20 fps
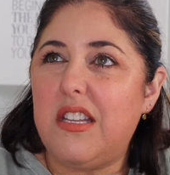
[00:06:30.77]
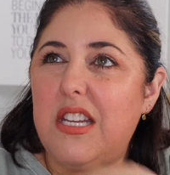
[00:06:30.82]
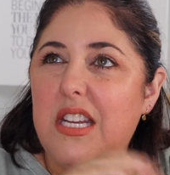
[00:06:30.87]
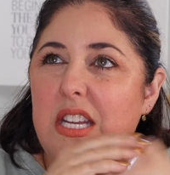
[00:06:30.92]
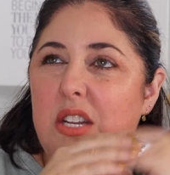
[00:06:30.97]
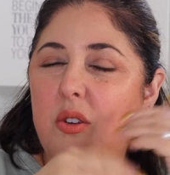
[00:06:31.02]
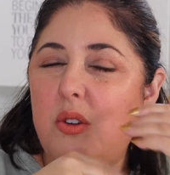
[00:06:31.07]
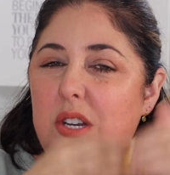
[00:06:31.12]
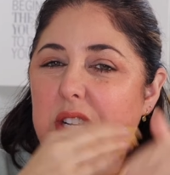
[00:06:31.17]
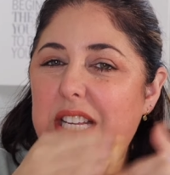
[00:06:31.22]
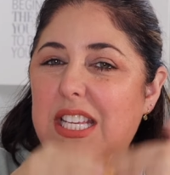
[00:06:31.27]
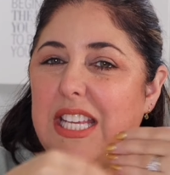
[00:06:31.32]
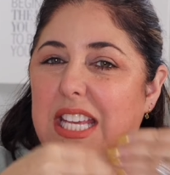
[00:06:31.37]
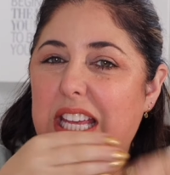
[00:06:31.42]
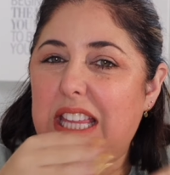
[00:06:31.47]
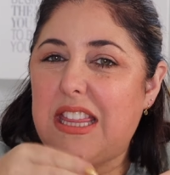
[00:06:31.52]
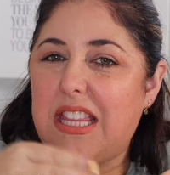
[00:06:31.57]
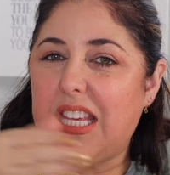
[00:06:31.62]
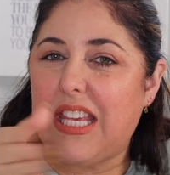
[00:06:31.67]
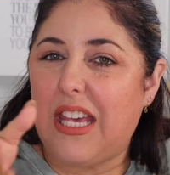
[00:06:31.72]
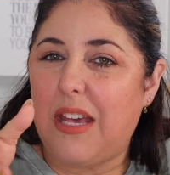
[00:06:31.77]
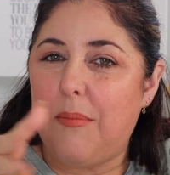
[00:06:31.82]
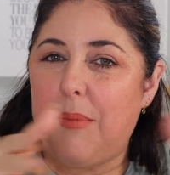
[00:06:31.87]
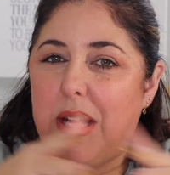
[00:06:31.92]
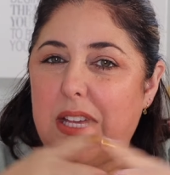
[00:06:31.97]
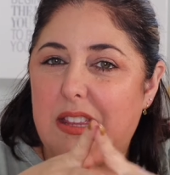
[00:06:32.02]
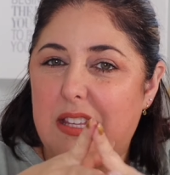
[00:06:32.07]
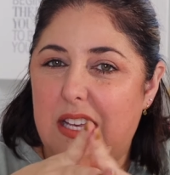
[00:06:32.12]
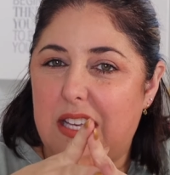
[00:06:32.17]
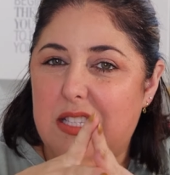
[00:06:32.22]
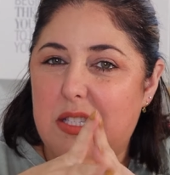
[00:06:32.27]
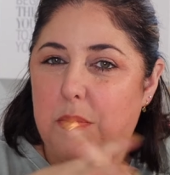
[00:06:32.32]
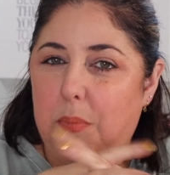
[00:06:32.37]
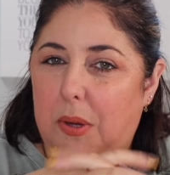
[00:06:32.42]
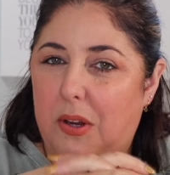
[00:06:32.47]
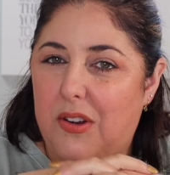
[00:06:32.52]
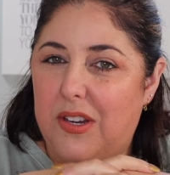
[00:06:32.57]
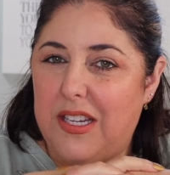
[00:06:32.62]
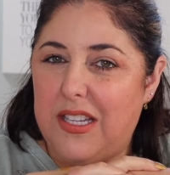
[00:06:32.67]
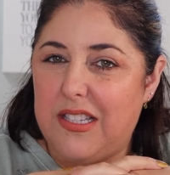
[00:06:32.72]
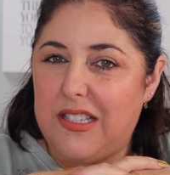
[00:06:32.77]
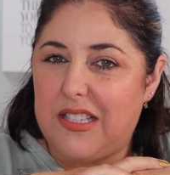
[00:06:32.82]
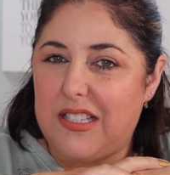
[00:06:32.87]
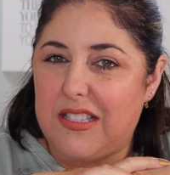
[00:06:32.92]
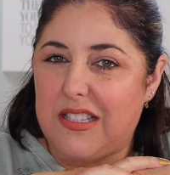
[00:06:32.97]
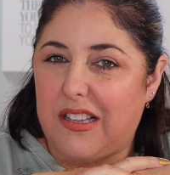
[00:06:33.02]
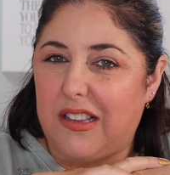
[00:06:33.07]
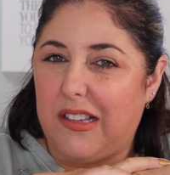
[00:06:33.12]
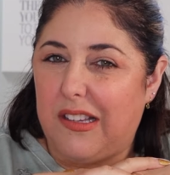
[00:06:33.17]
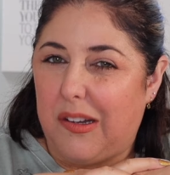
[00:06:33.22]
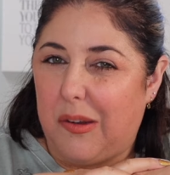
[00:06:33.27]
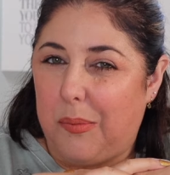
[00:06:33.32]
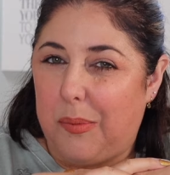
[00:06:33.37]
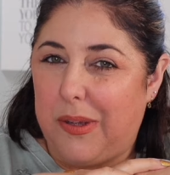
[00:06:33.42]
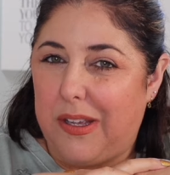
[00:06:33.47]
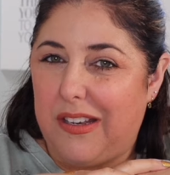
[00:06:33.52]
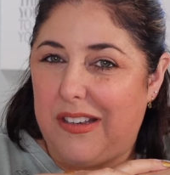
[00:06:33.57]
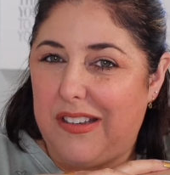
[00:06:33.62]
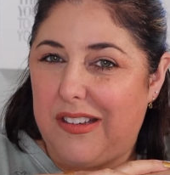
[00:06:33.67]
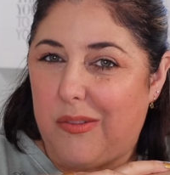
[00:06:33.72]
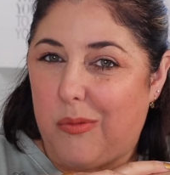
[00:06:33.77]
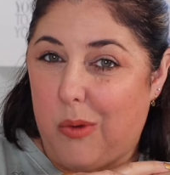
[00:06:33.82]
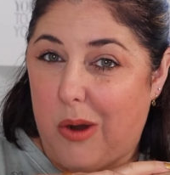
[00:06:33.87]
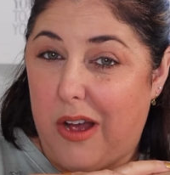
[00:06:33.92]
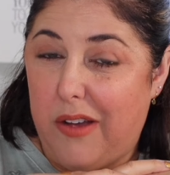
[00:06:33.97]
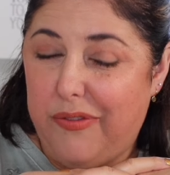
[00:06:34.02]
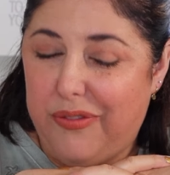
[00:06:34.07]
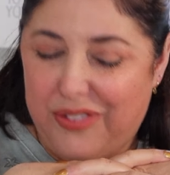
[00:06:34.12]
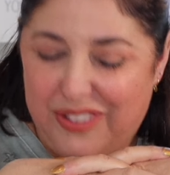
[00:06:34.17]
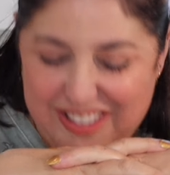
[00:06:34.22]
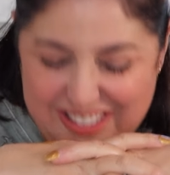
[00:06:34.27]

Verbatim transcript: in order to get the gimmick, the experience is a little bit rough.